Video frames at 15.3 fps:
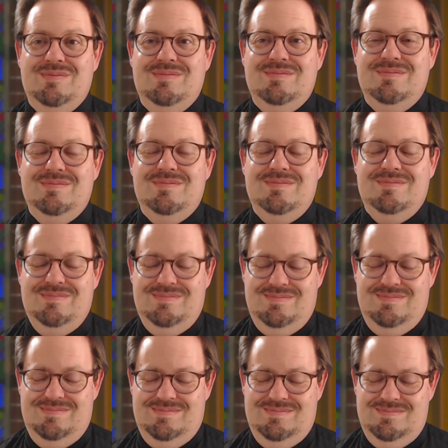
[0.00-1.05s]

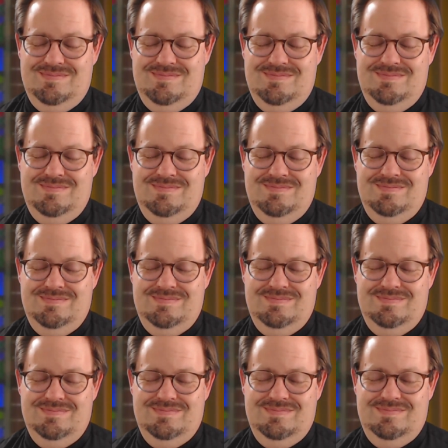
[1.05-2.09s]

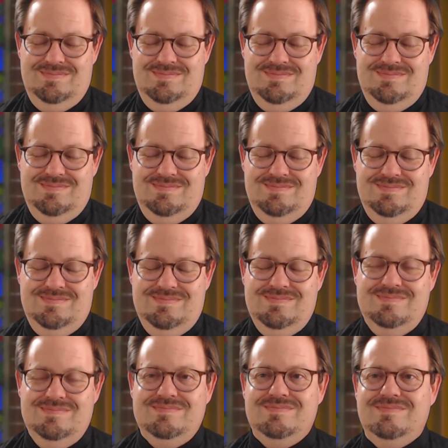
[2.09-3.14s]

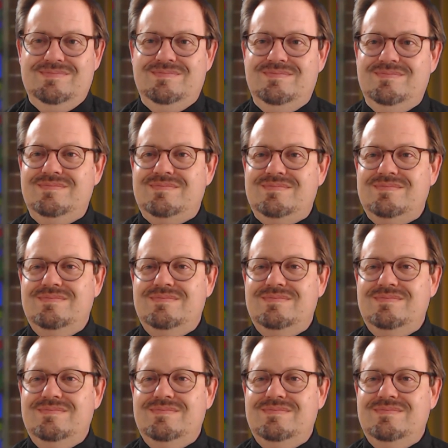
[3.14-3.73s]
(no one is talking)